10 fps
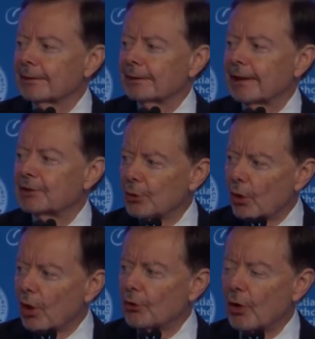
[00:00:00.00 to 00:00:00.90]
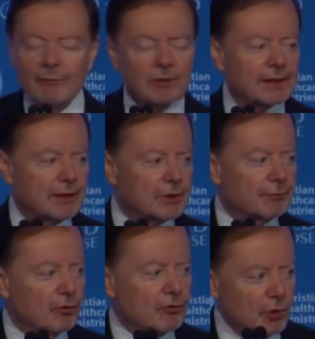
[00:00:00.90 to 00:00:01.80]
As you all know, I was
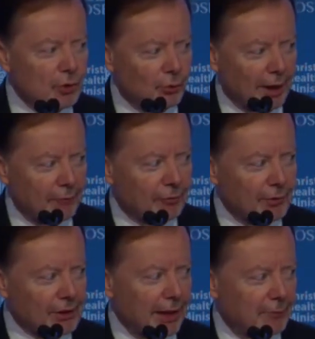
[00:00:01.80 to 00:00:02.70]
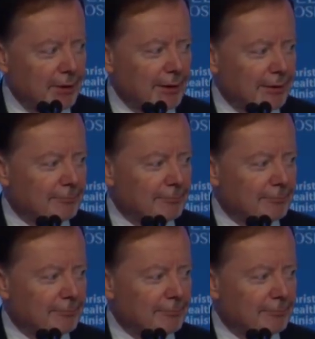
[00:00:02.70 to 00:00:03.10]
6'2" when I first came here.